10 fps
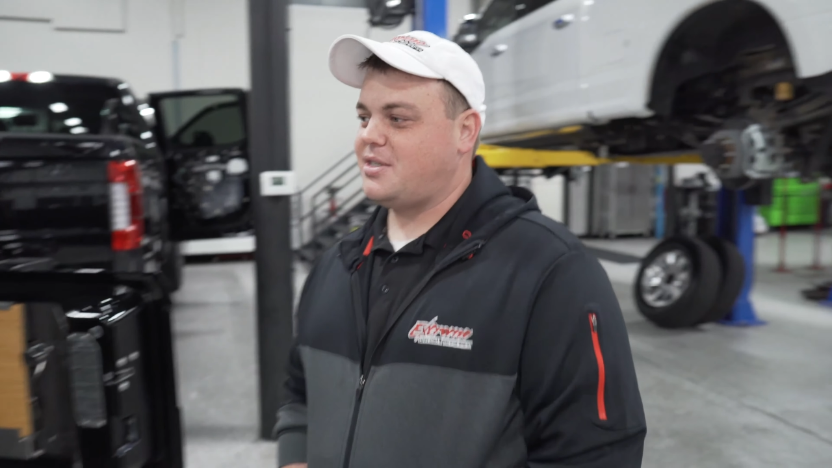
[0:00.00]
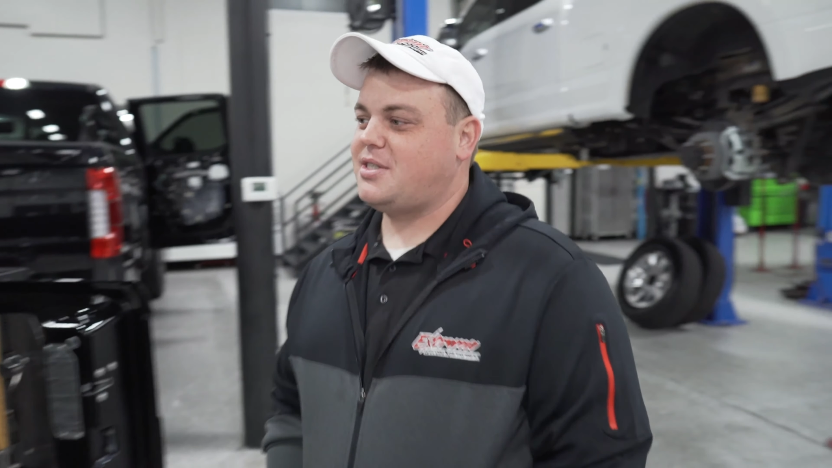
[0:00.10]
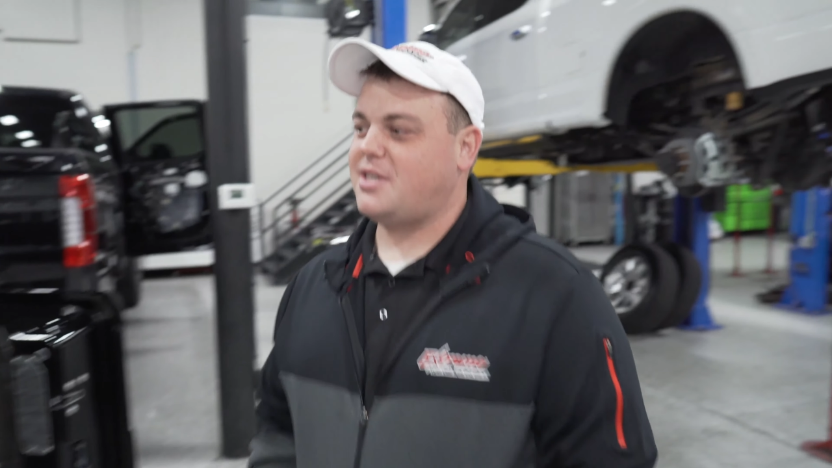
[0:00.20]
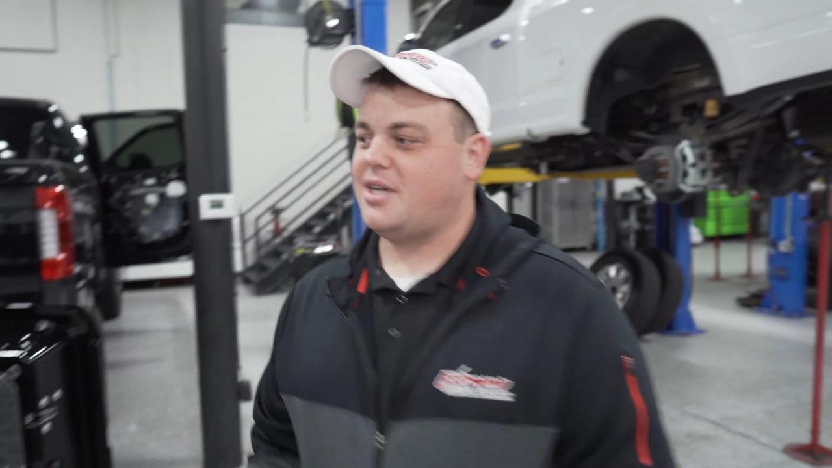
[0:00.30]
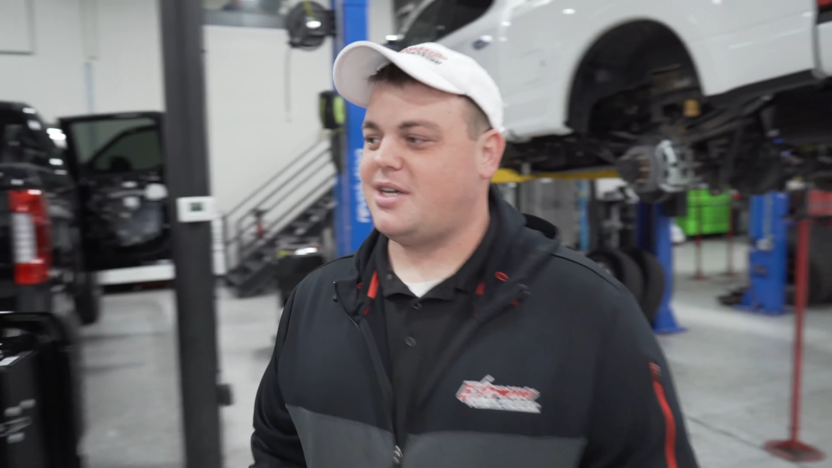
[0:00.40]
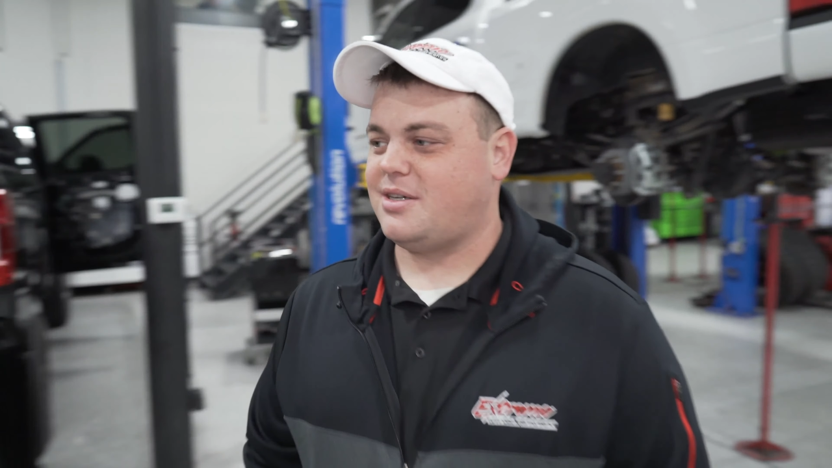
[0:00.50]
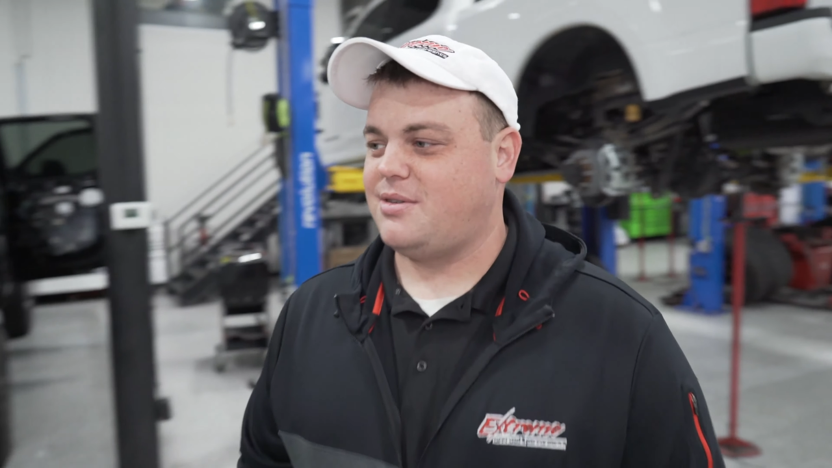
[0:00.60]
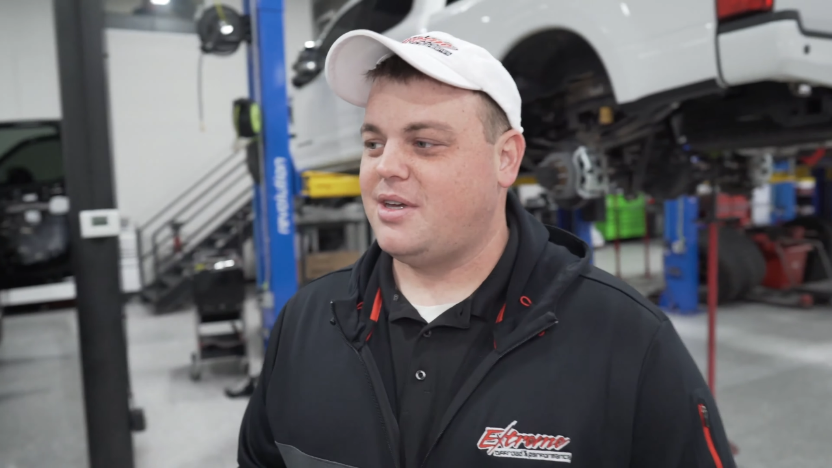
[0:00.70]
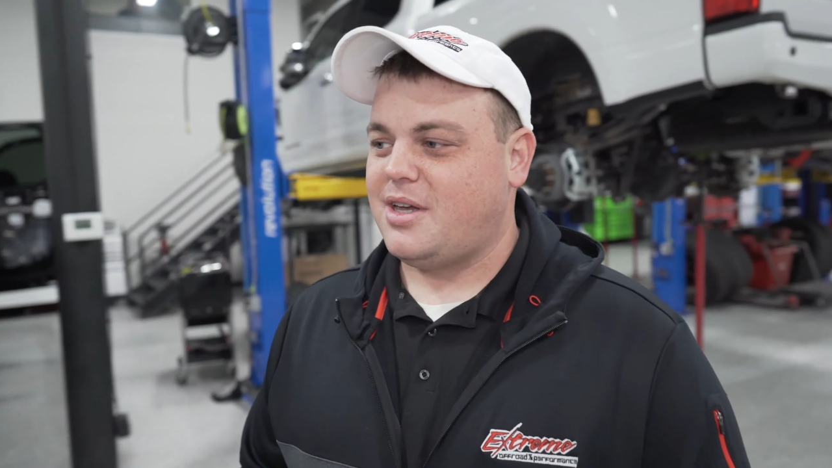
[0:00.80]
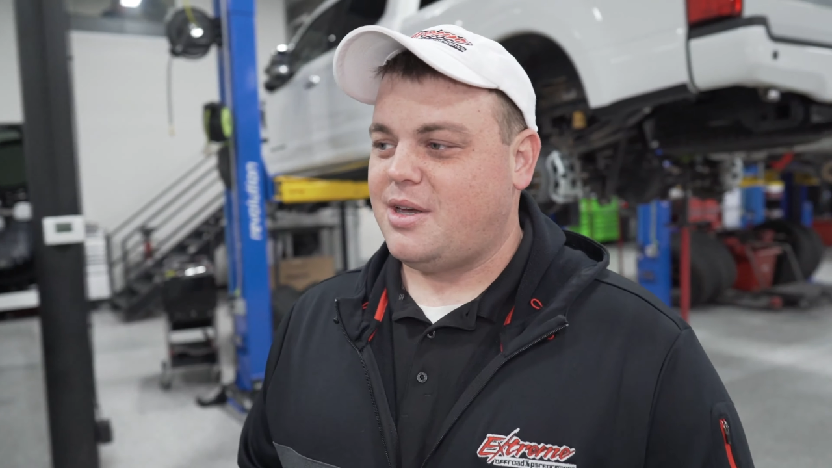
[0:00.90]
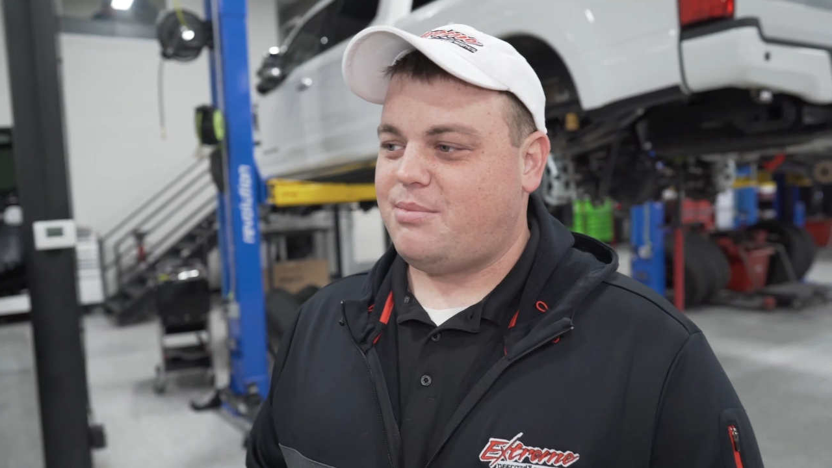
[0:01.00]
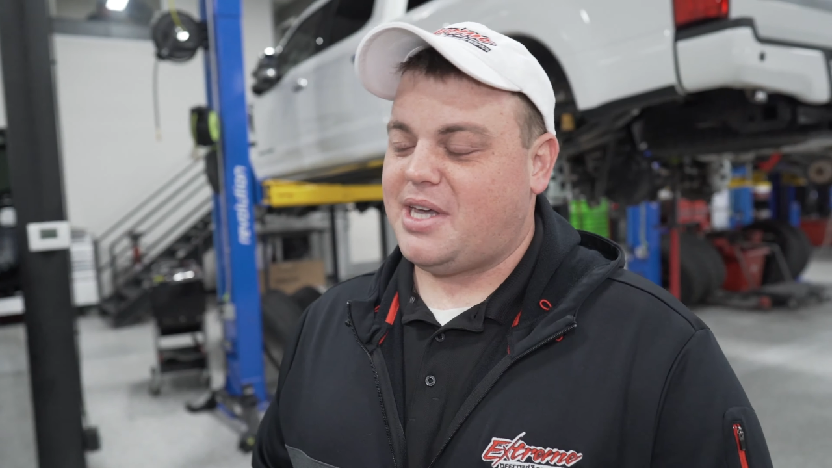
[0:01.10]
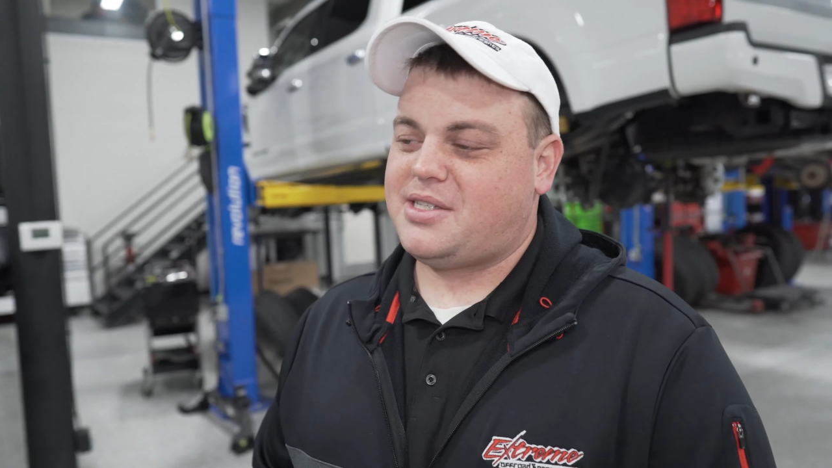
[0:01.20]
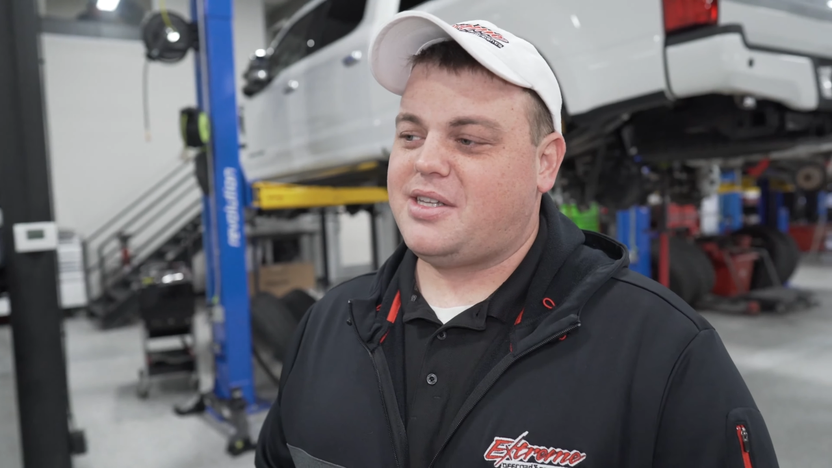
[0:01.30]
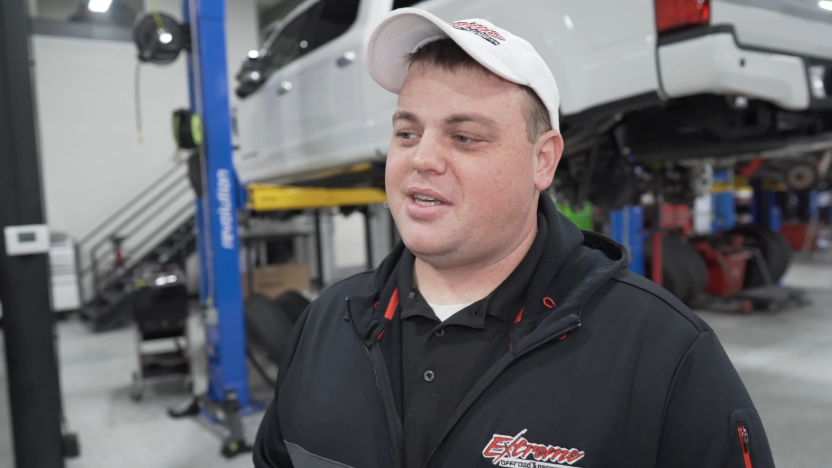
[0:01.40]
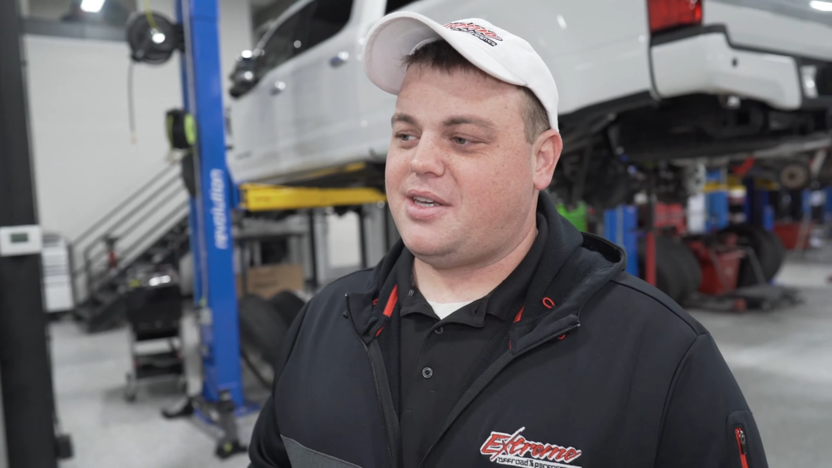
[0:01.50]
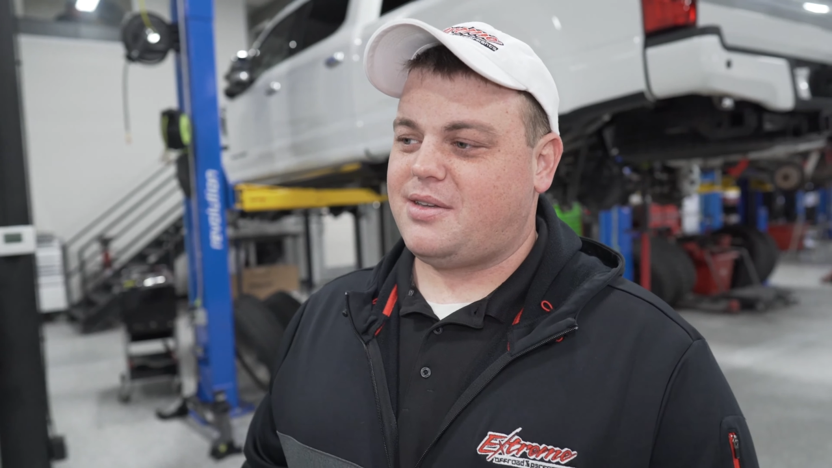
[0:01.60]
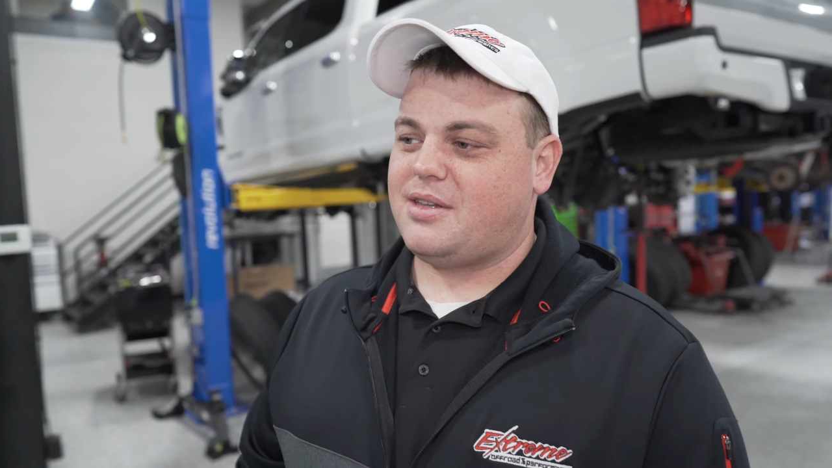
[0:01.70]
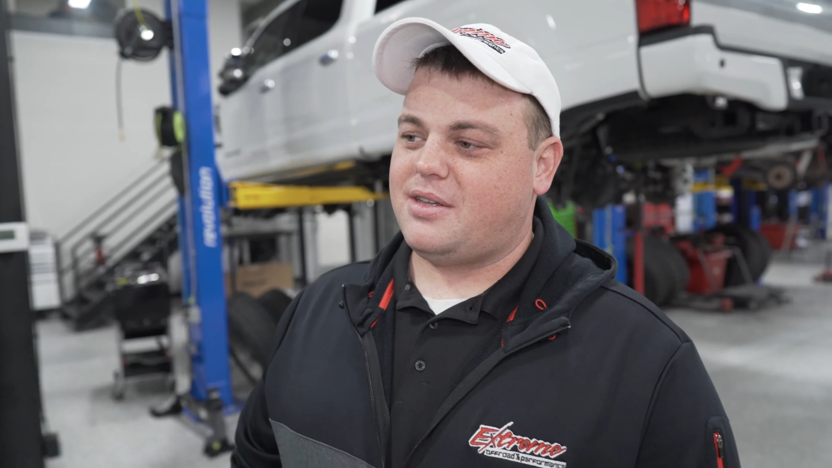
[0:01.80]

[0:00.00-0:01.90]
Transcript: It's basically